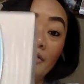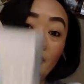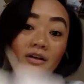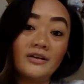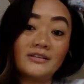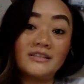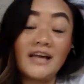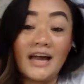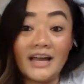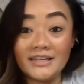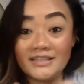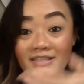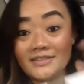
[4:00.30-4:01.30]
the
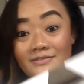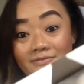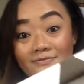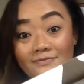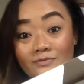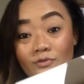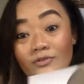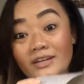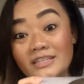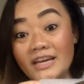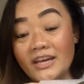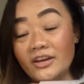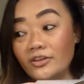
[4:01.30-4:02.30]
sides.
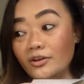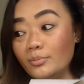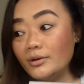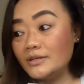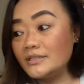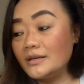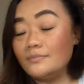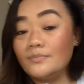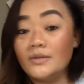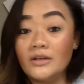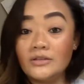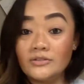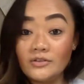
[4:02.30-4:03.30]
Rectangular prism.
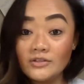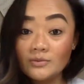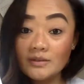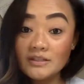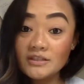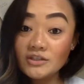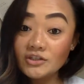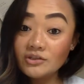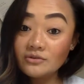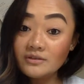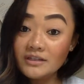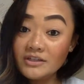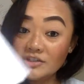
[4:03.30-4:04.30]
So this one's the
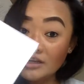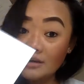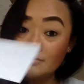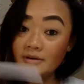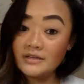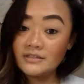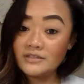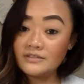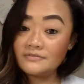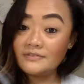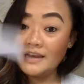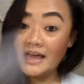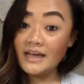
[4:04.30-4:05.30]
2D shape because it's
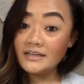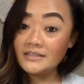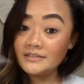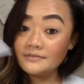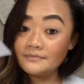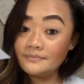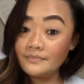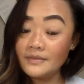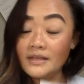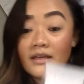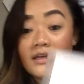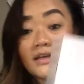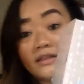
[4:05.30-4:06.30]
flat.
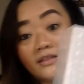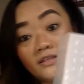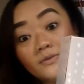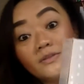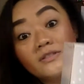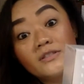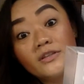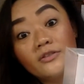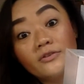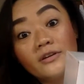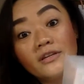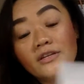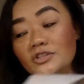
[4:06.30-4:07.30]
And this one's the
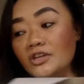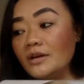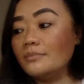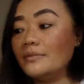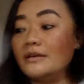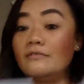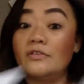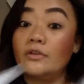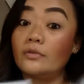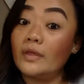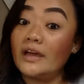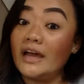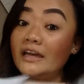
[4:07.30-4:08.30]
3D shape, even though
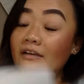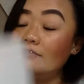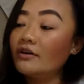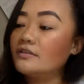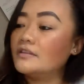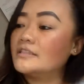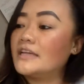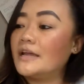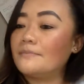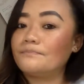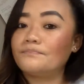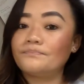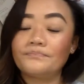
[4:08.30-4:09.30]
they kind of look the same.
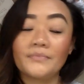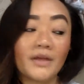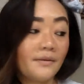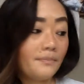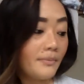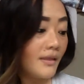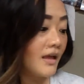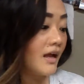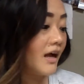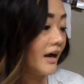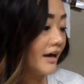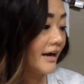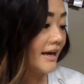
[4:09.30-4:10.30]
Okay?
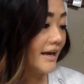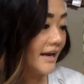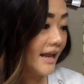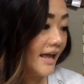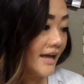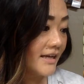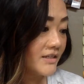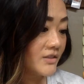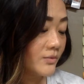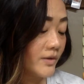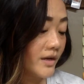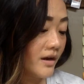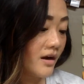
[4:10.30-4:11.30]
All right, next
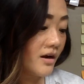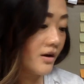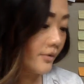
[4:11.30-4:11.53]
we are